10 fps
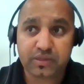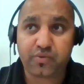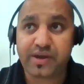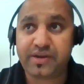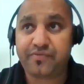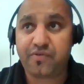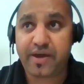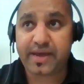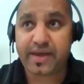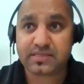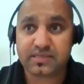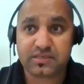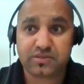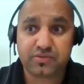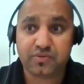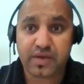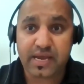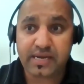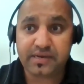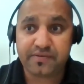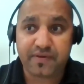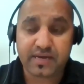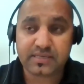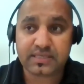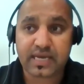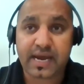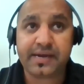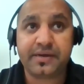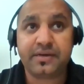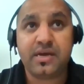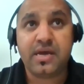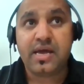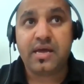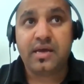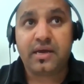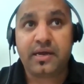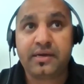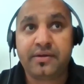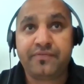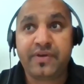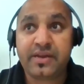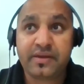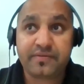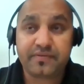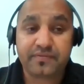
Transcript: 24 access to any device, and very